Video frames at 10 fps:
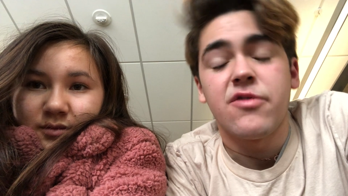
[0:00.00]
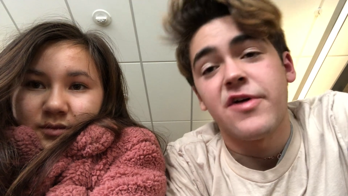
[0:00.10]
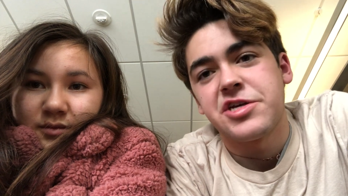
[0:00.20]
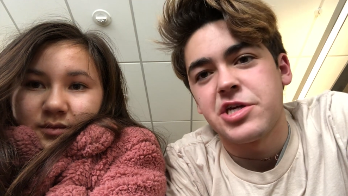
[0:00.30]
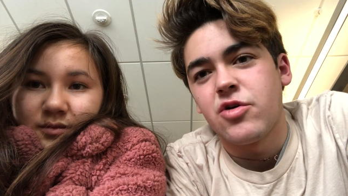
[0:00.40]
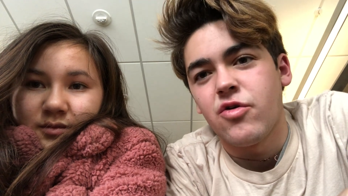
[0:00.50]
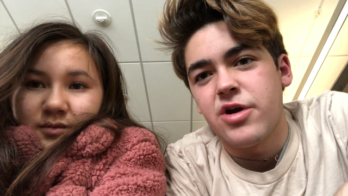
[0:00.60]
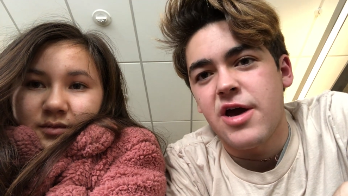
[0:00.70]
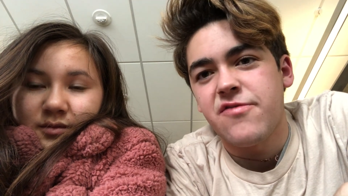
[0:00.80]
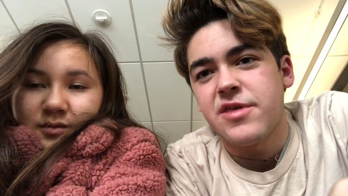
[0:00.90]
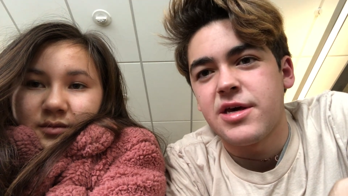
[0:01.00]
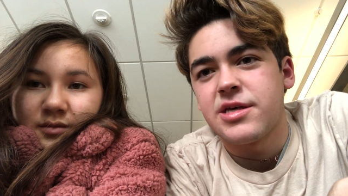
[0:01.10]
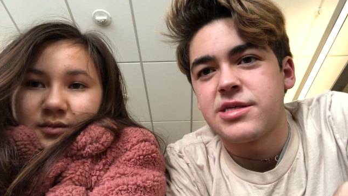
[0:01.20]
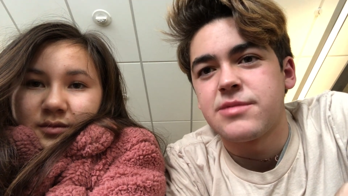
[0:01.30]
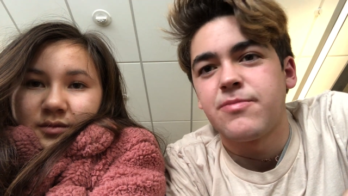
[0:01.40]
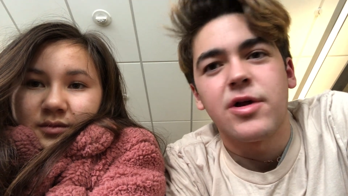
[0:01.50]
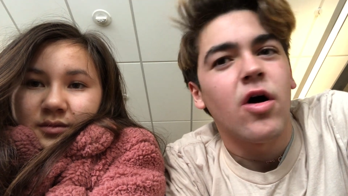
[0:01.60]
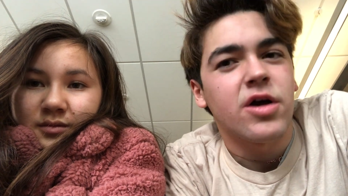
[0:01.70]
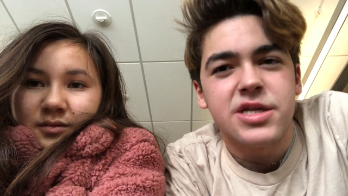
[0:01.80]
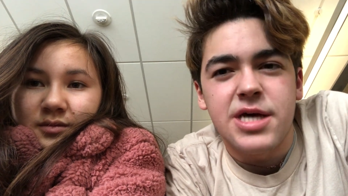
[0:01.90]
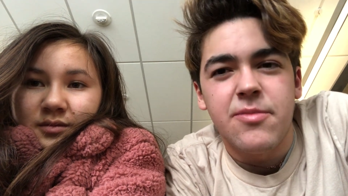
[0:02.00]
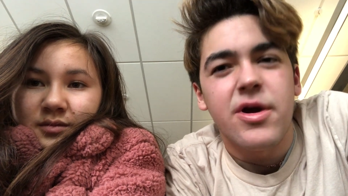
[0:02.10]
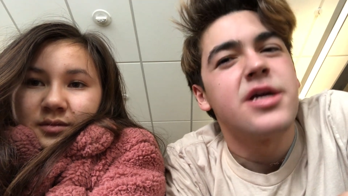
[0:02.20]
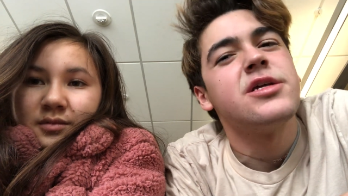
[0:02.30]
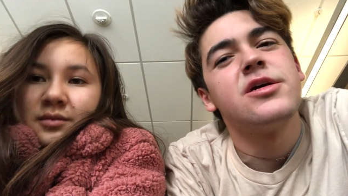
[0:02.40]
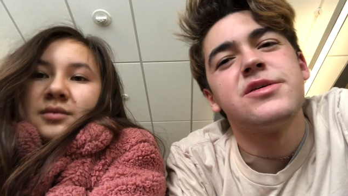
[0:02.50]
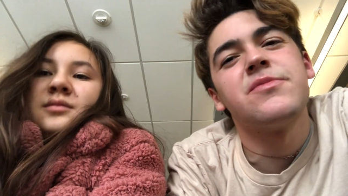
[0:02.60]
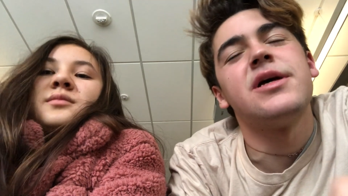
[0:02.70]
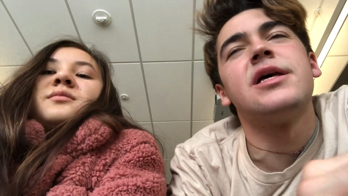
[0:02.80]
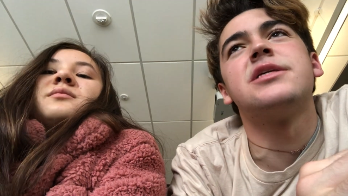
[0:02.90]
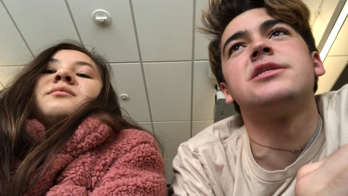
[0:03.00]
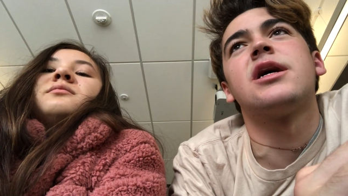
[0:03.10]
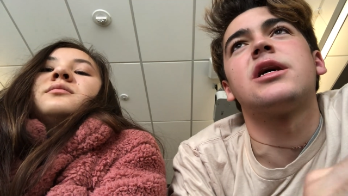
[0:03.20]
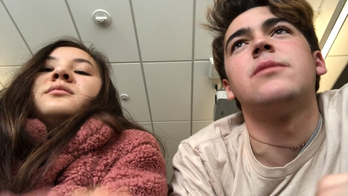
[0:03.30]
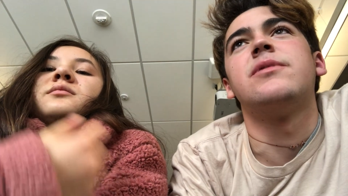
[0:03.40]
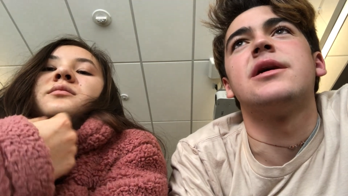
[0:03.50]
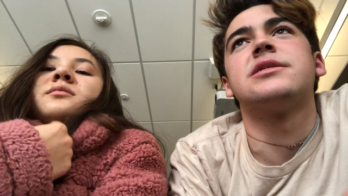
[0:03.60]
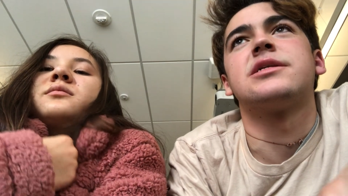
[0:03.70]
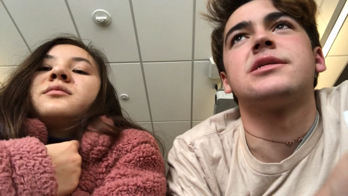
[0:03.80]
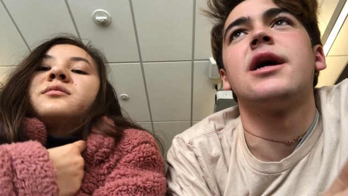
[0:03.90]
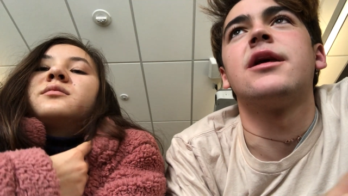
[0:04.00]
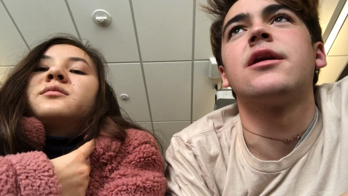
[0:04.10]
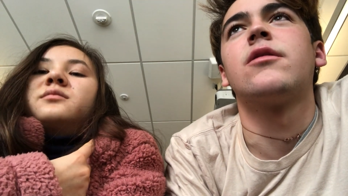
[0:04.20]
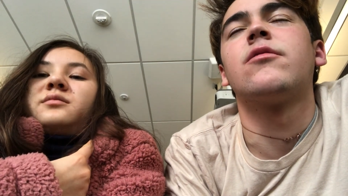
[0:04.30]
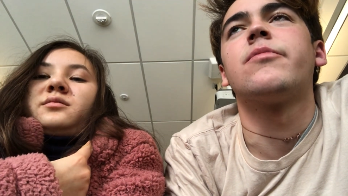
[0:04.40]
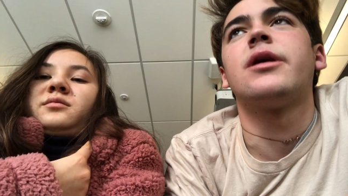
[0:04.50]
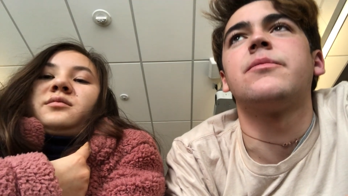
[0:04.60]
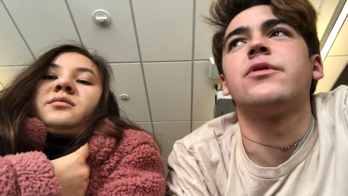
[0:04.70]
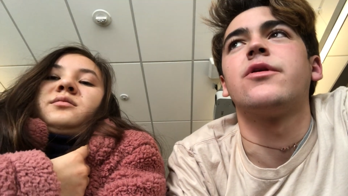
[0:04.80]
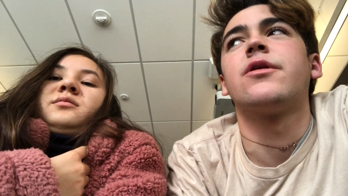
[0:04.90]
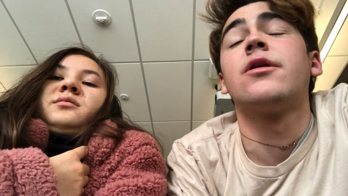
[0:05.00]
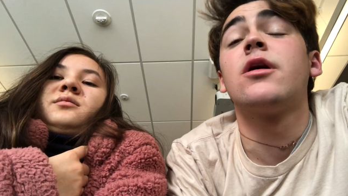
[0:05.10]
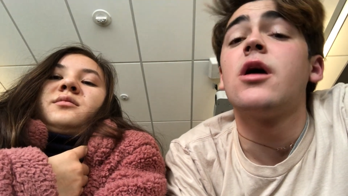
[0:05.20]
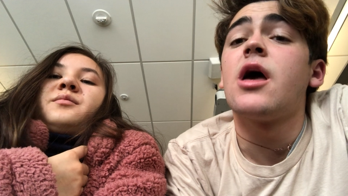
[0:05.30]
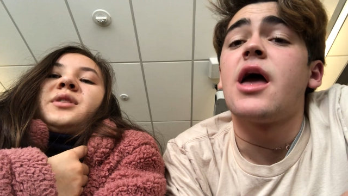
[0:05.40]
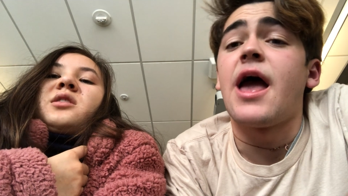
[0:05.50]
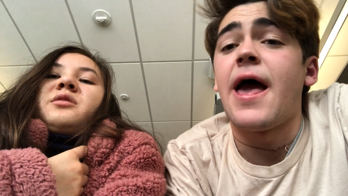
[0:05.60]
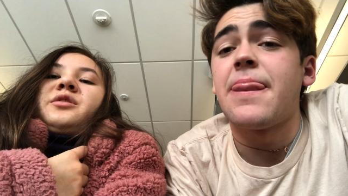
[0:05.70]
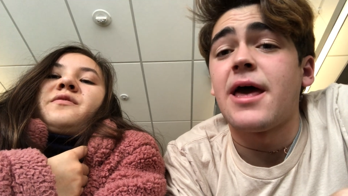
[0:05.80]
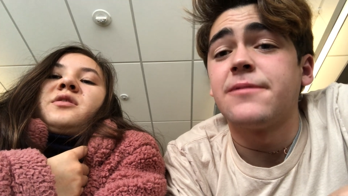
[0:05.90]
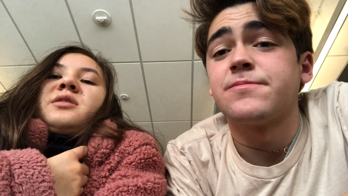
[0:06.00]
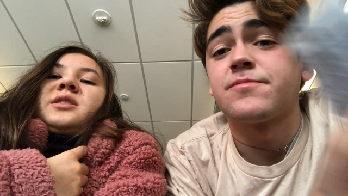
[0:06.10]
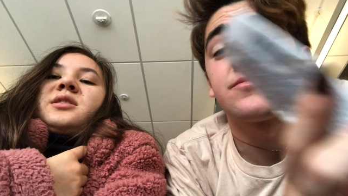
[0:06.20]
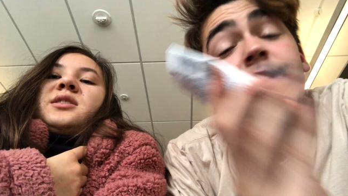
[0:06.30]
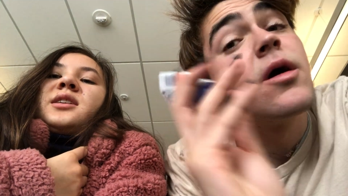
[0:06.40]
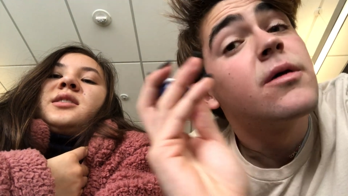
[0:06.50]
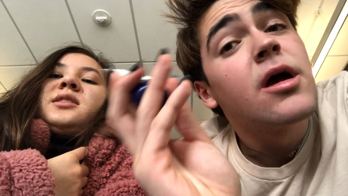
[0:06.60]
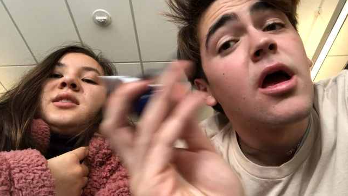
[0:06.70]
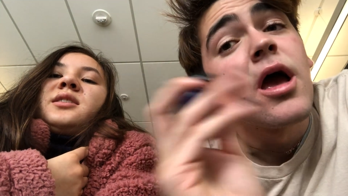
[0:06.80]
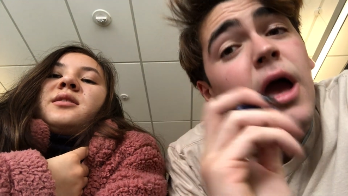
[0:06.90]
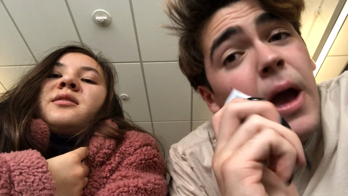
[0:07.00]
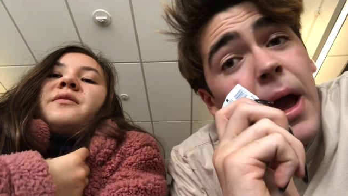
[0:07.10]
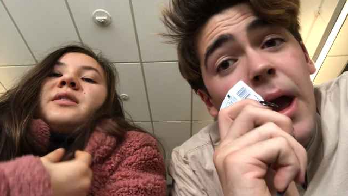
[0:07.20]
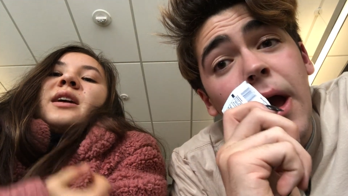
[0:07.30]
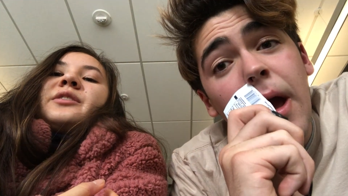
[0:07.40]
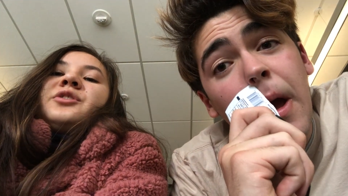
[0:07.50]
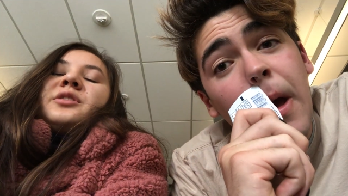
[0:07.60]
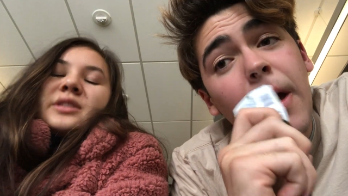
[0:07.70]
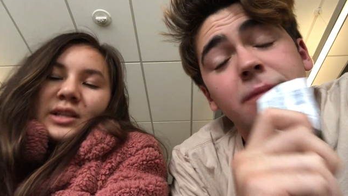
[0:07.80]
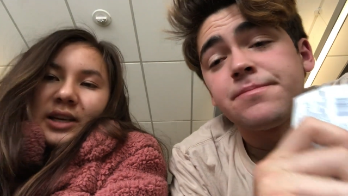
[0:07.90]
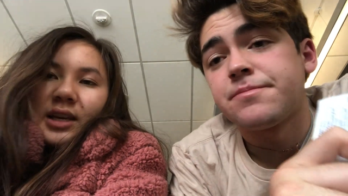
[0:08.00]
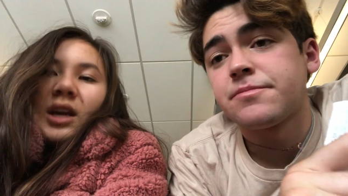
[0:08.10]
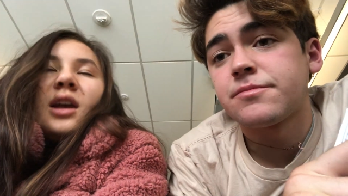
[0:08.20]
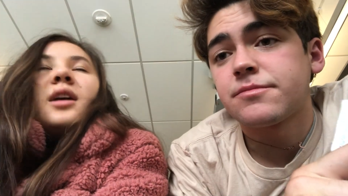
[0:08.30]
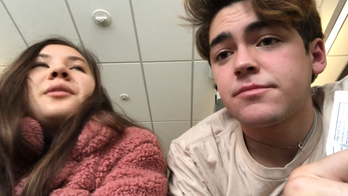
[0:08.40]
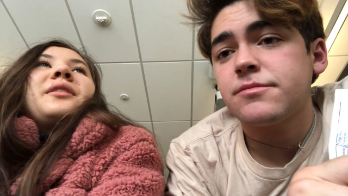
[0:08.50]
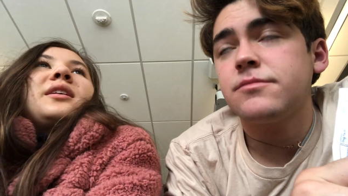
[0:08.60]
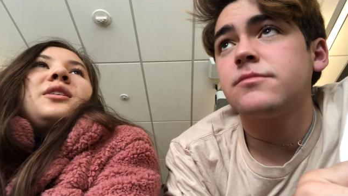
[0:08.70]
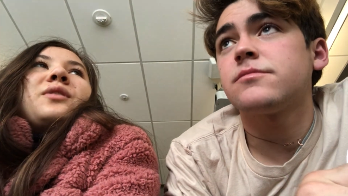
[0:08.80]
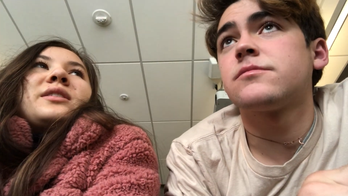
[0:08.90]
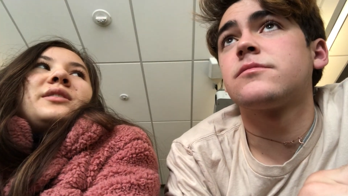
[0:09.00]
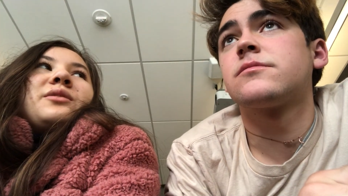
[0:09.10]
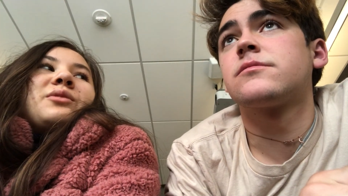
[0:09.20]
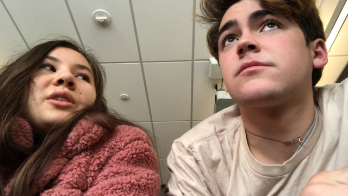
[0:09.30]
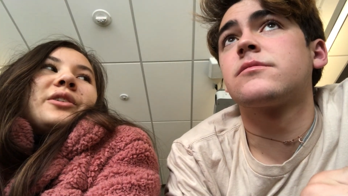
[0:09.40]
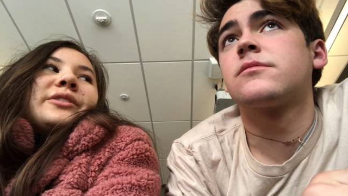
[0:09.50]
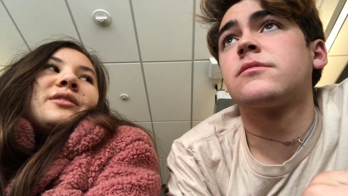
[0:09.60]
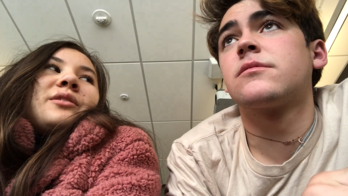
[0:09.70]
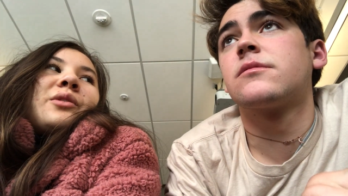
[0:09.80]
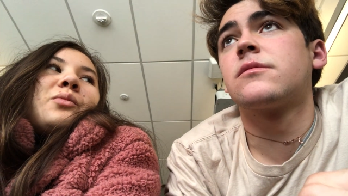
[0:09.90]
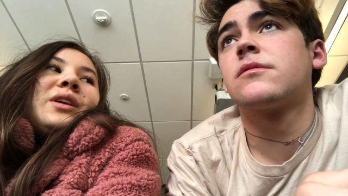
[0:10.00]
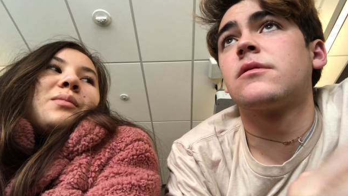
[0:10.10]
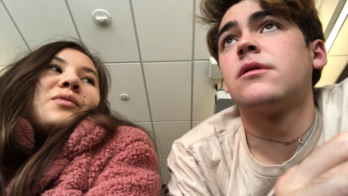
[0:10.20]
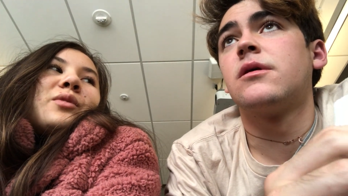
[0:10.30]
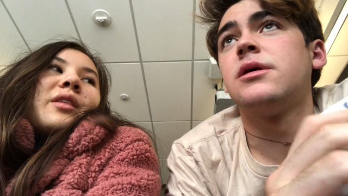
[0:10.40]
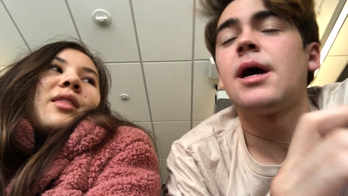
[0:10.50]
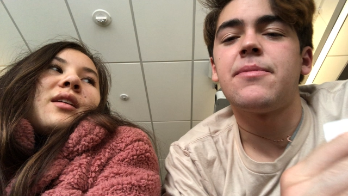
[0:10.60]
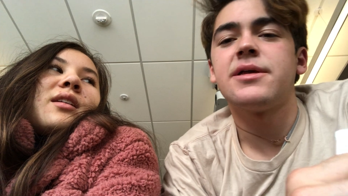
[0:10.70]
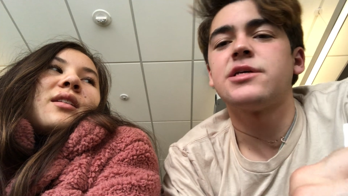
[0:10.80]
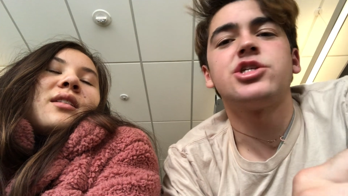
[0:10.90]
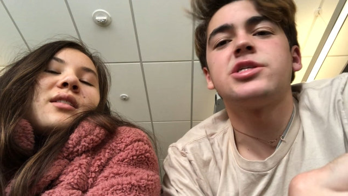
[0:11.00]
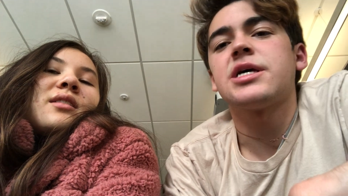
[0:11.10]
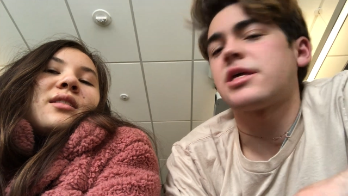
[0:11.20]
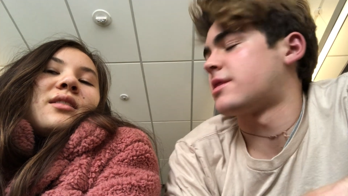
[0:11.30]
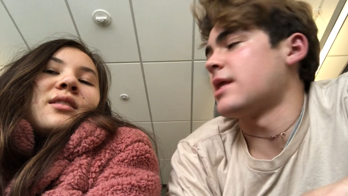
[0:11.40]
Speaker 1: professionally choreographed things, but all contemporary. It is, it's not going to be as exciting or popular.
Speaker 2: But I also then, feel like the technique of last year's like like you guys didn't rehearse until the week before the yeah, thing.
Speaker 1: but that's just like a